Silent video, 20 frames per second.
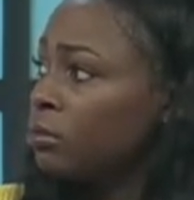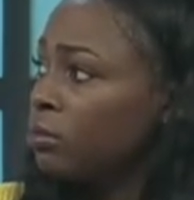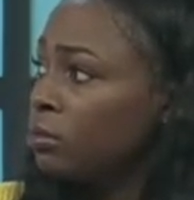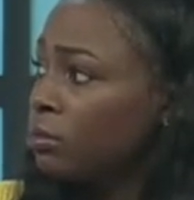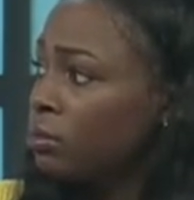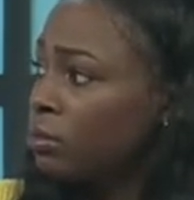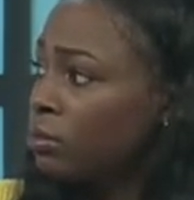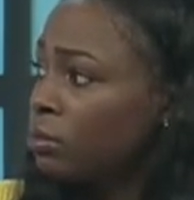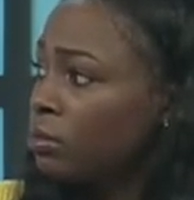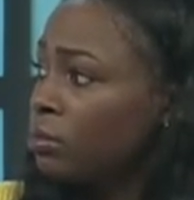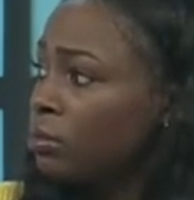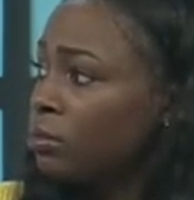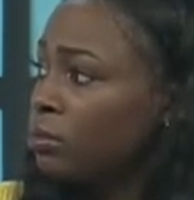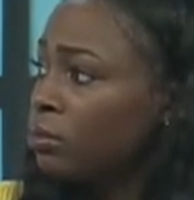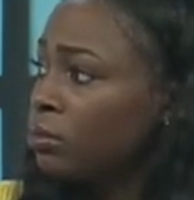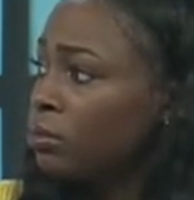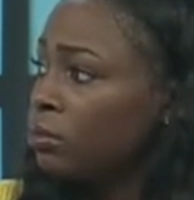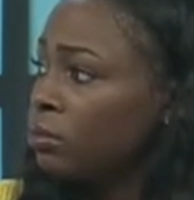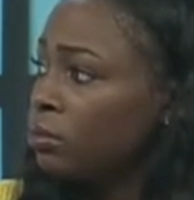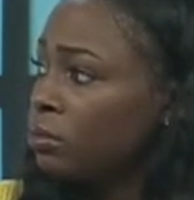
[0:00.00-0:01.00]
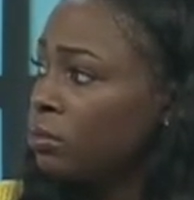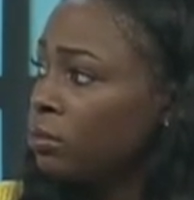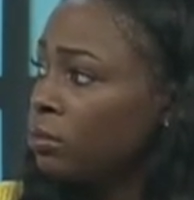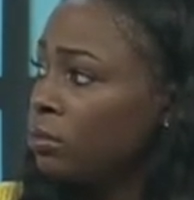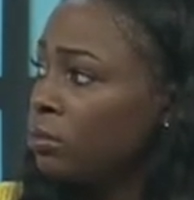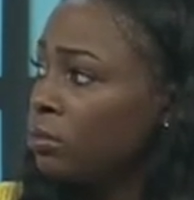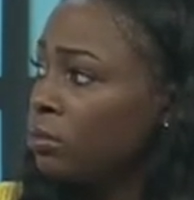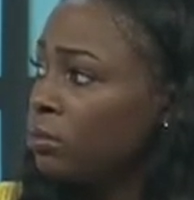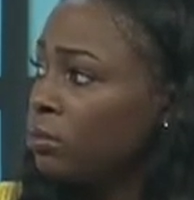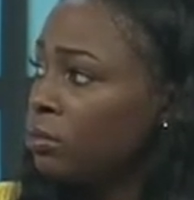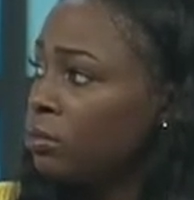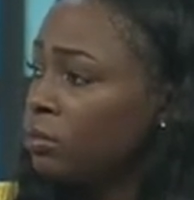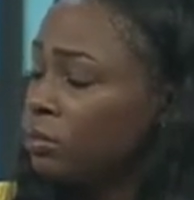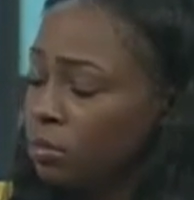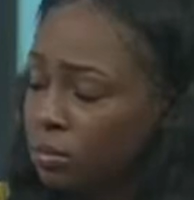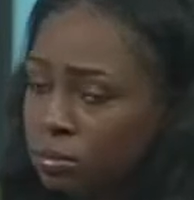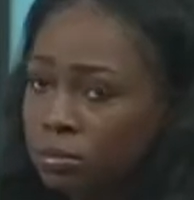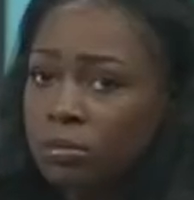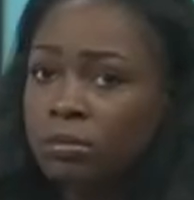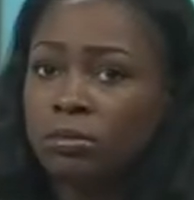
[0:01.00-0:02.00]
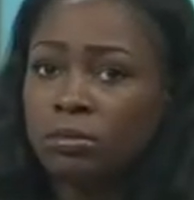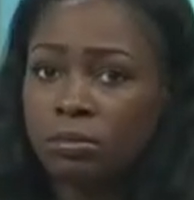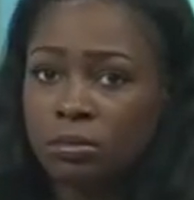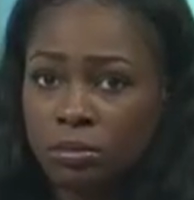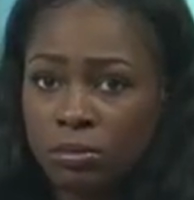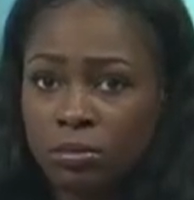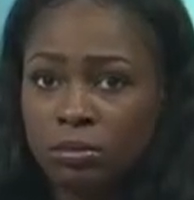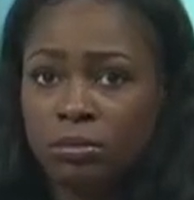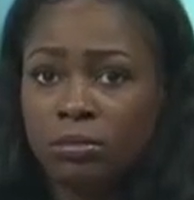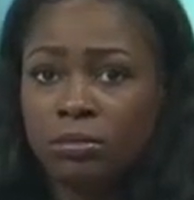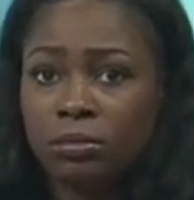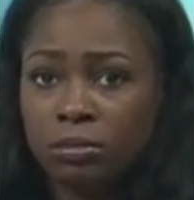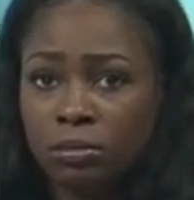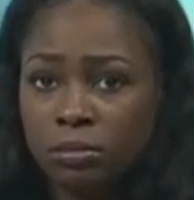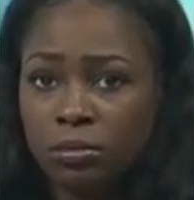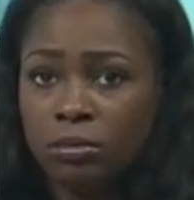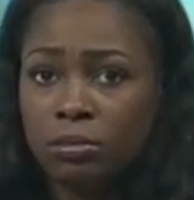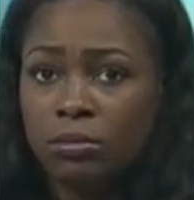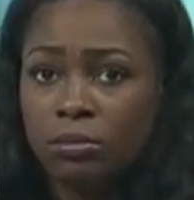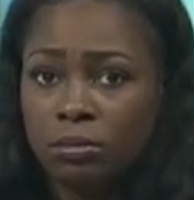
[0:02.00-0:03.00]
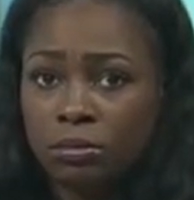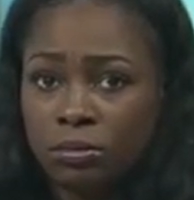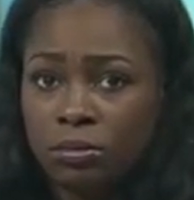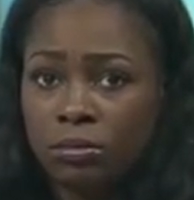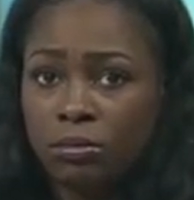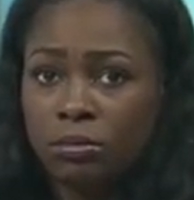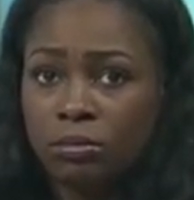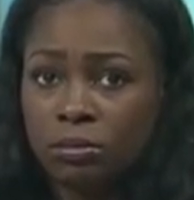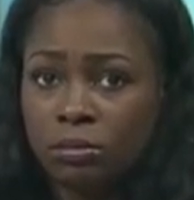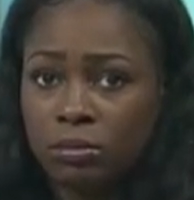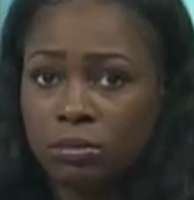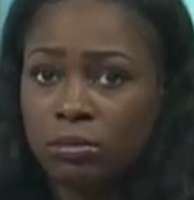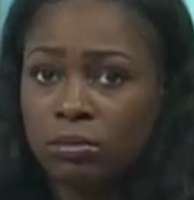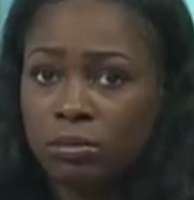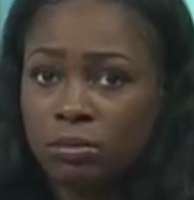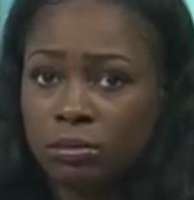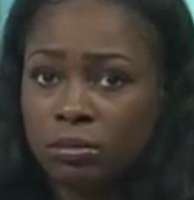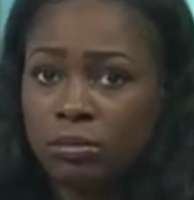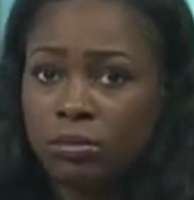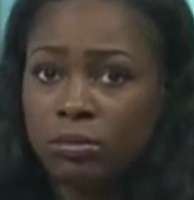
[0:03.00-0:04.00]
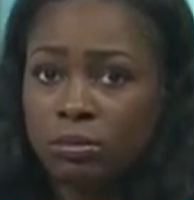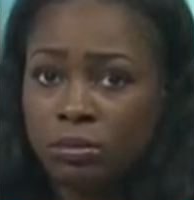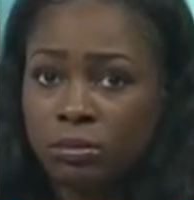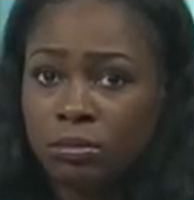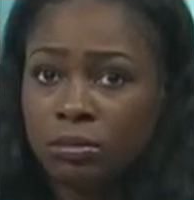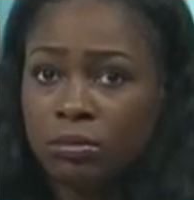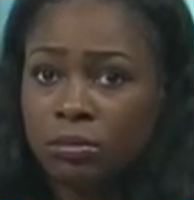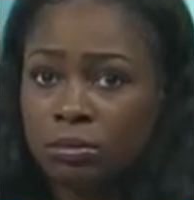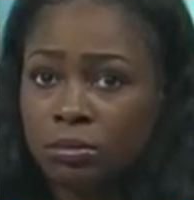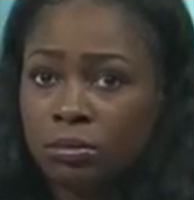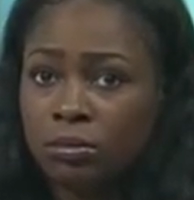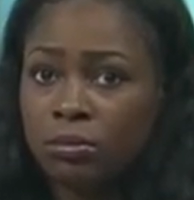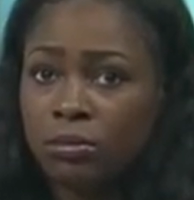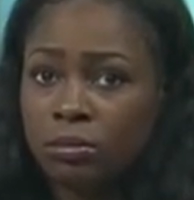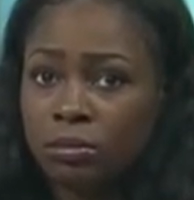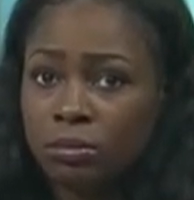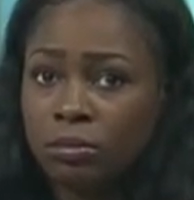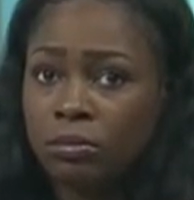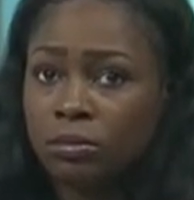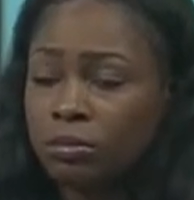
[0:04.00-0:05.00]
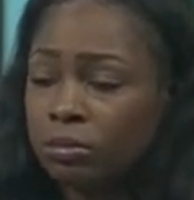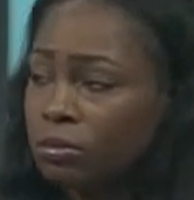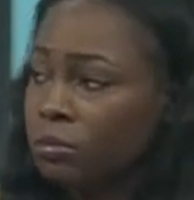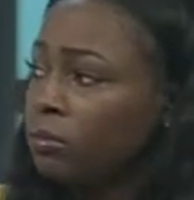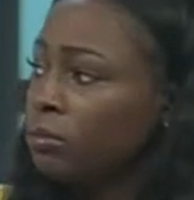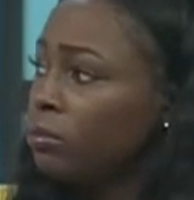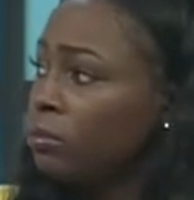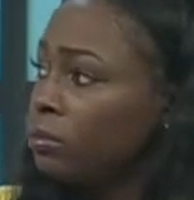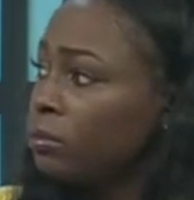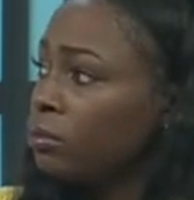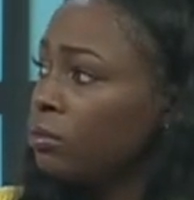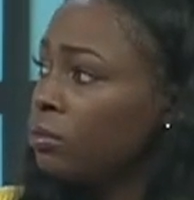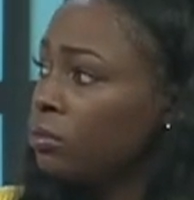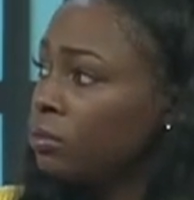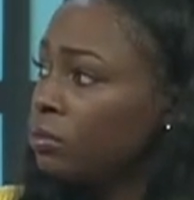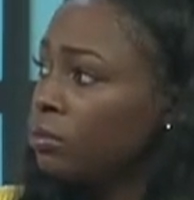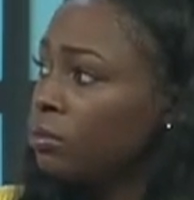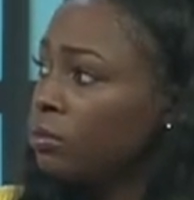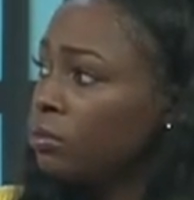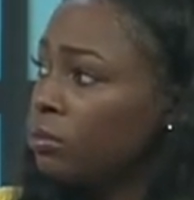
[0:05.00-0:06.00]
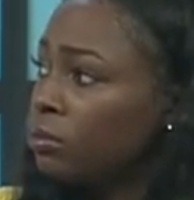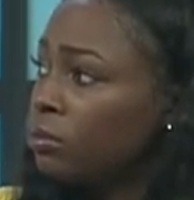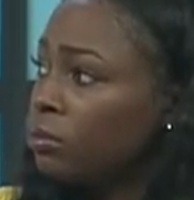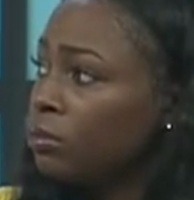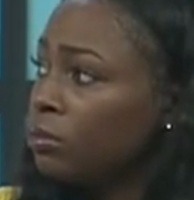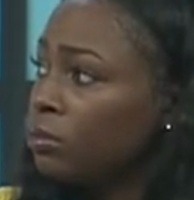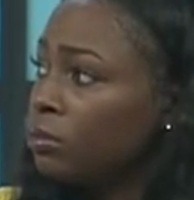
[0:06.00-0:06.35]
(silent)